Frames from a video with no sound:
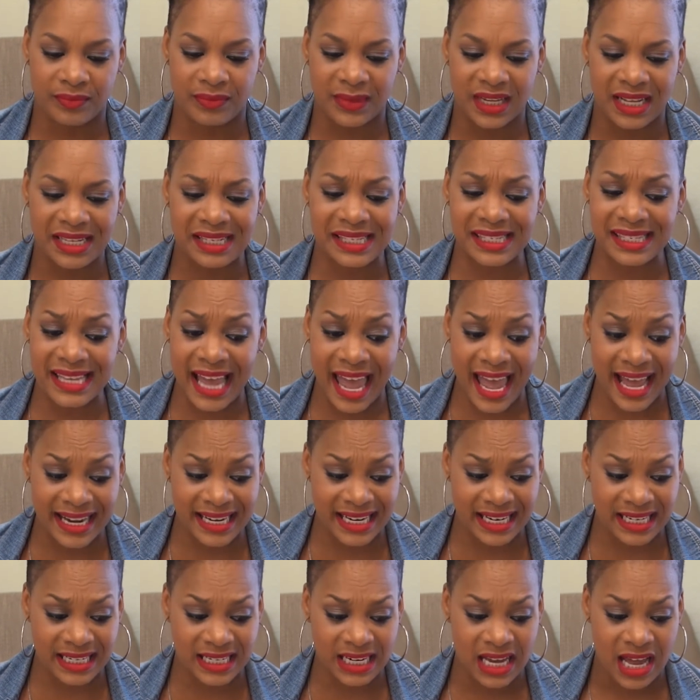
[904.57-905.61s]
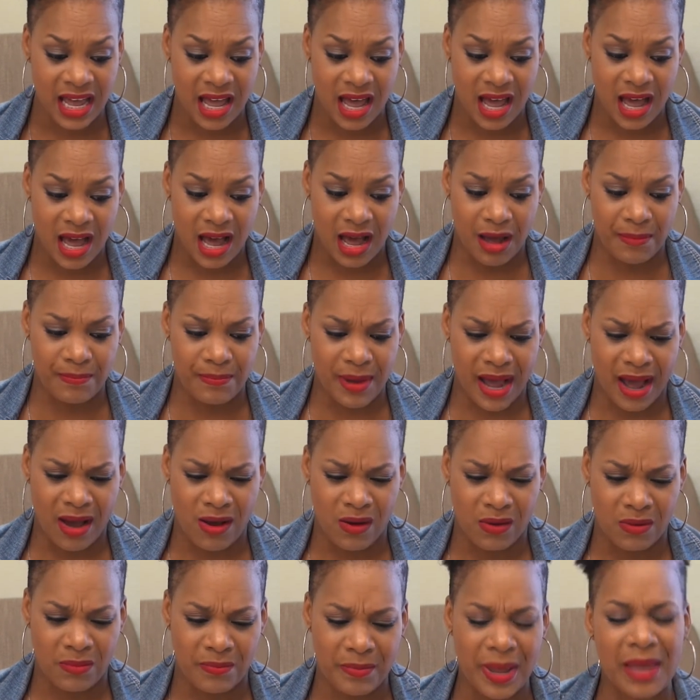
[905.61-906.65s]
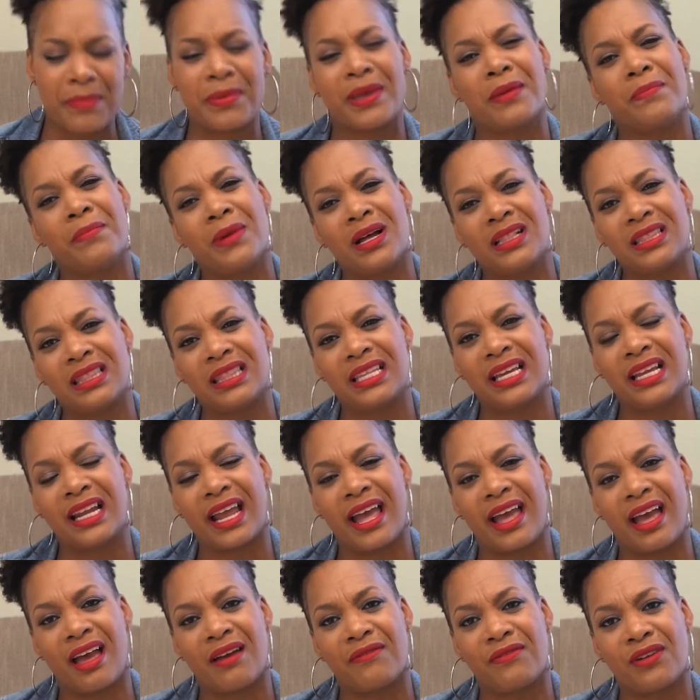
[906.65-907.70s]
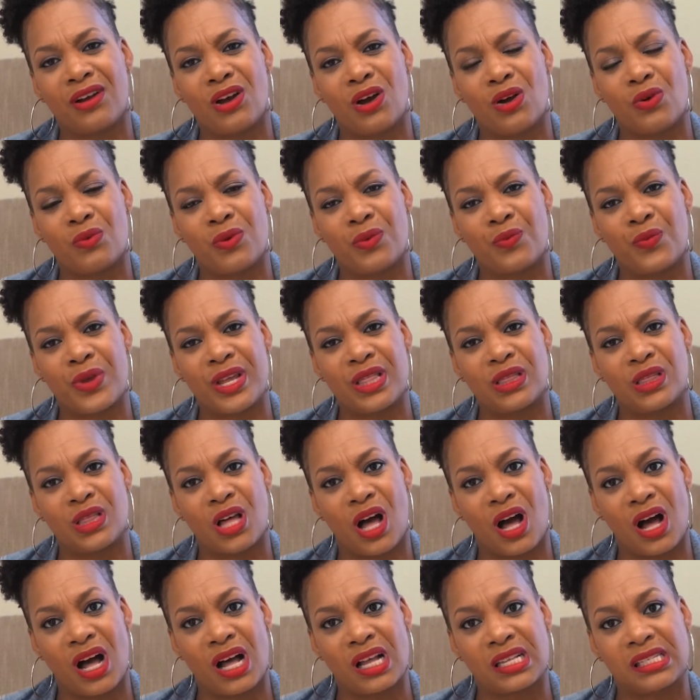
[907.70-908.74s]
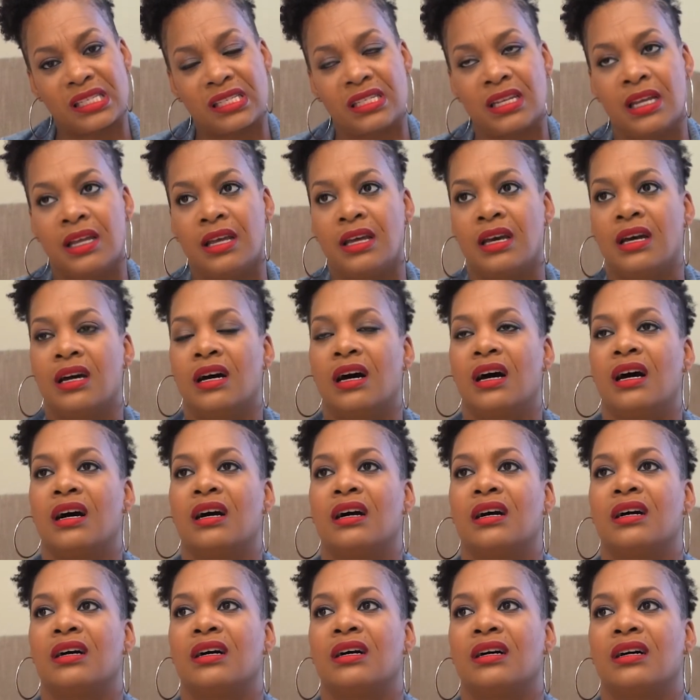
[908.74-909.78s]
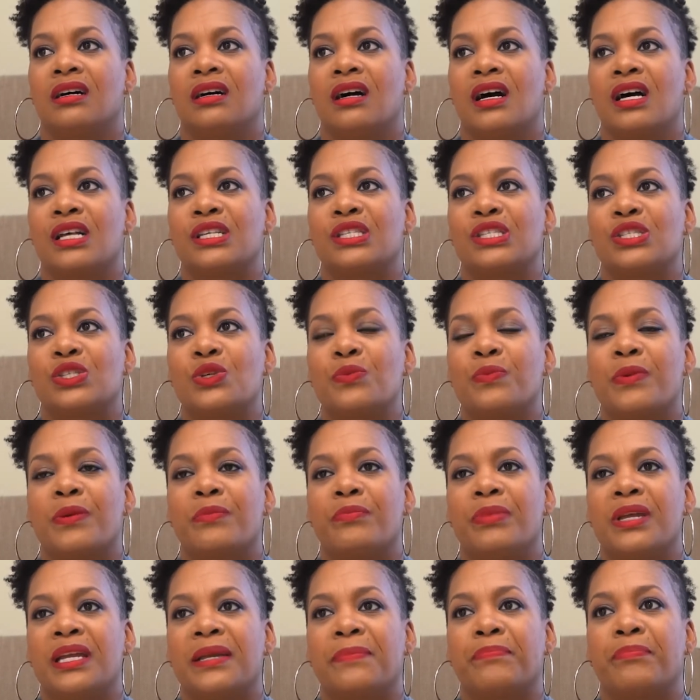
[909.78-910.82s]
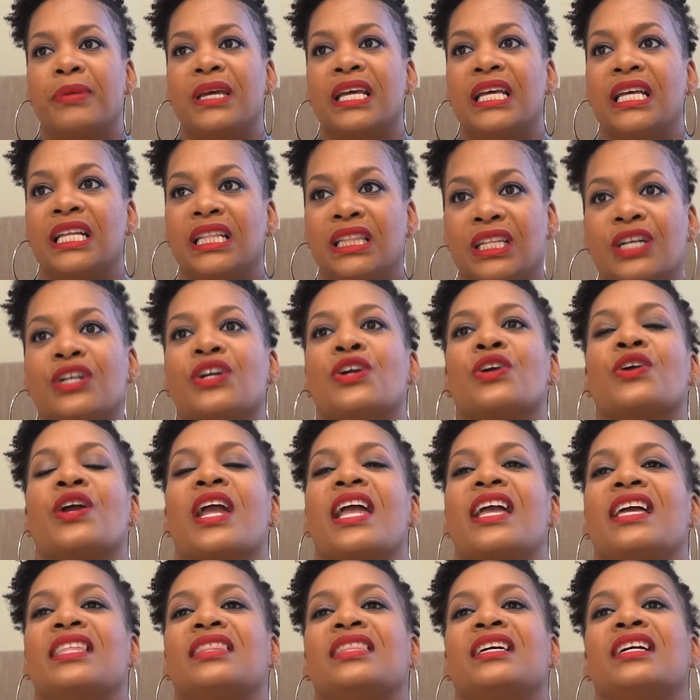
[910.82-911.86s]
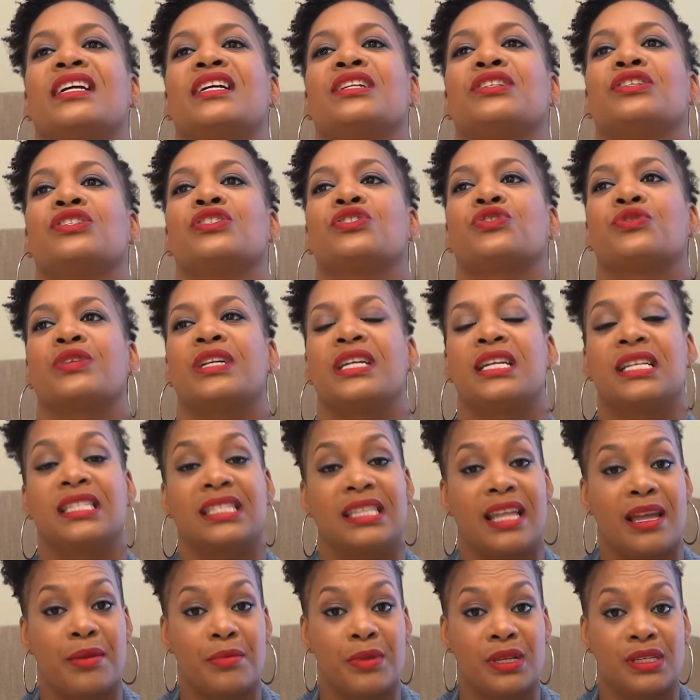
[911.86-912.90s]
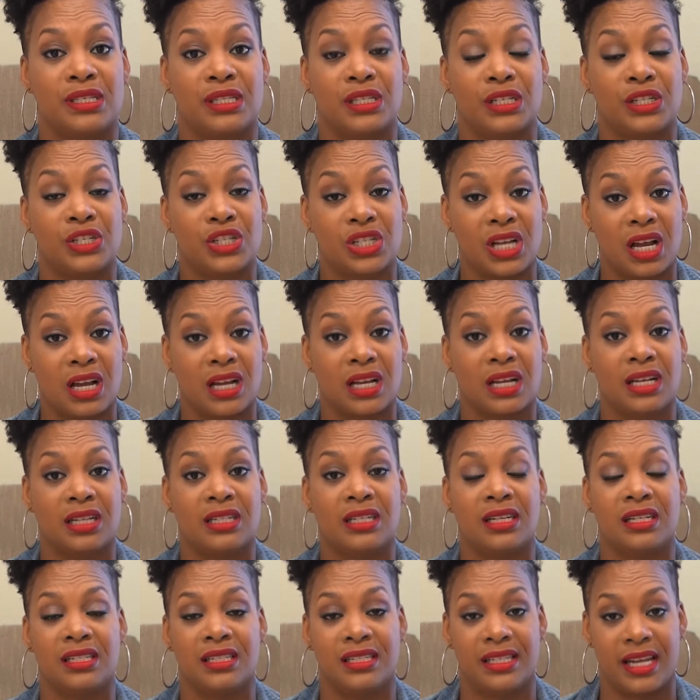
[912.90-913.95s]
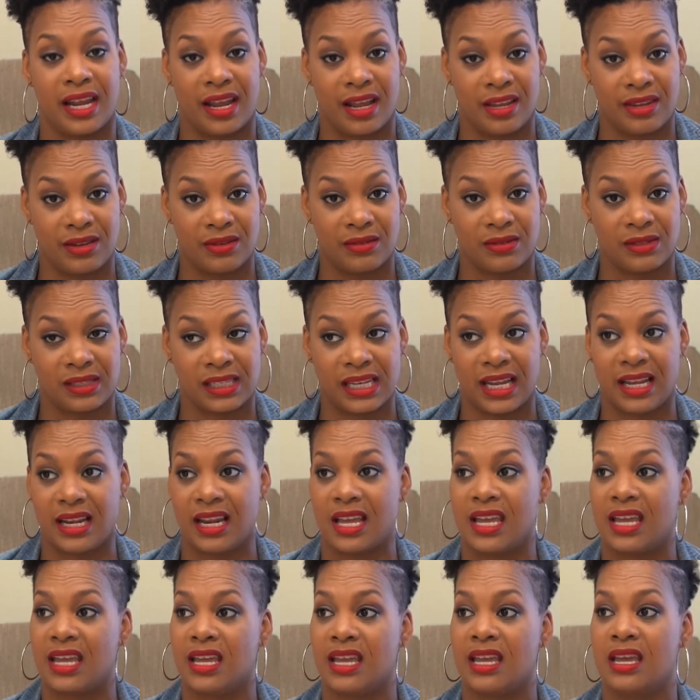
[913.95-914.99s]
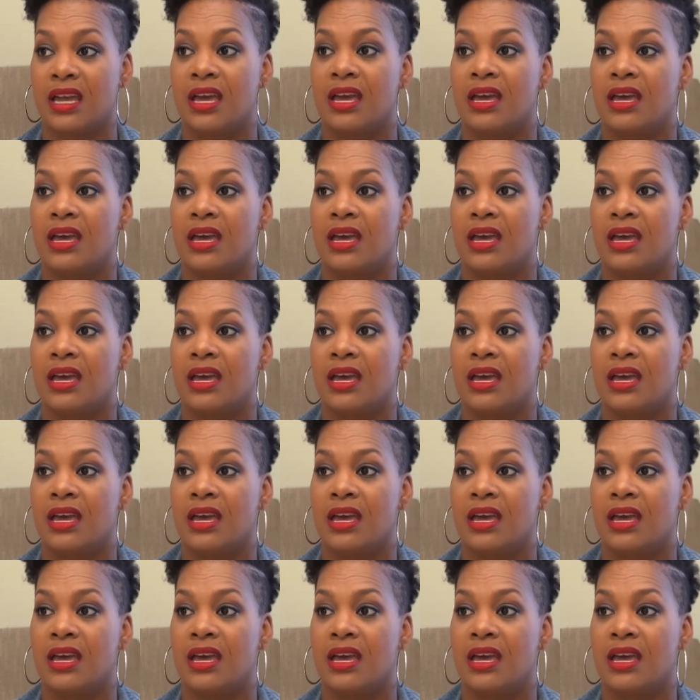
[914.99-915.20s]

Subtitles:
saddened about maybe a month and a half ago when we lost a super big pillar in the industry. His name is LaShawn Daniels, and he